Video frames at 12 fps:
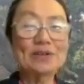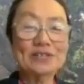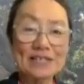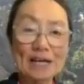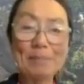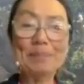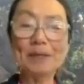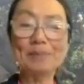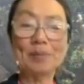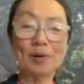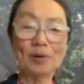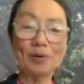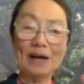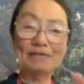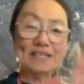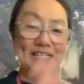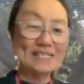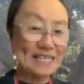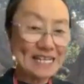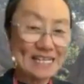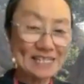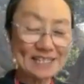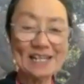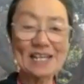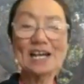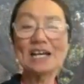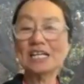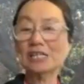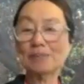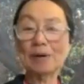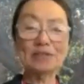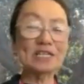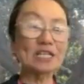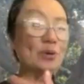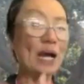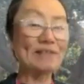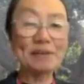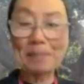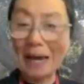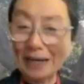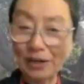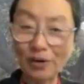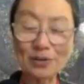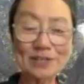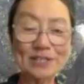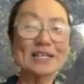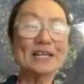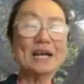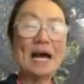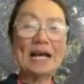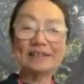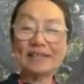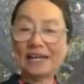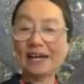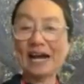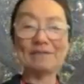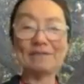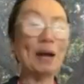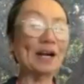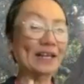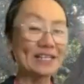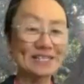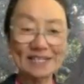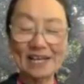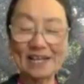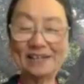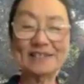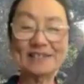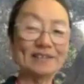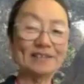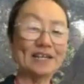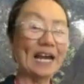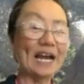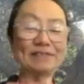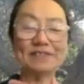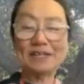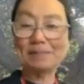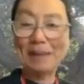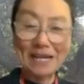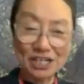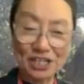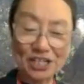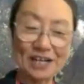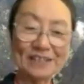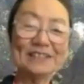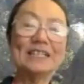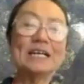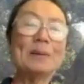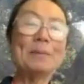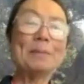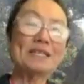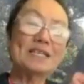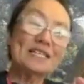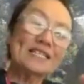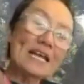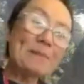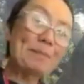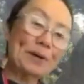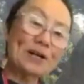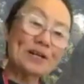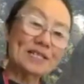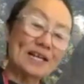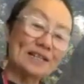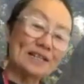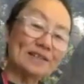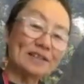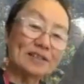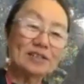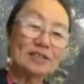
some people have disease exposing to heavy metals and they have Parkinson's and they have dementia. But the same person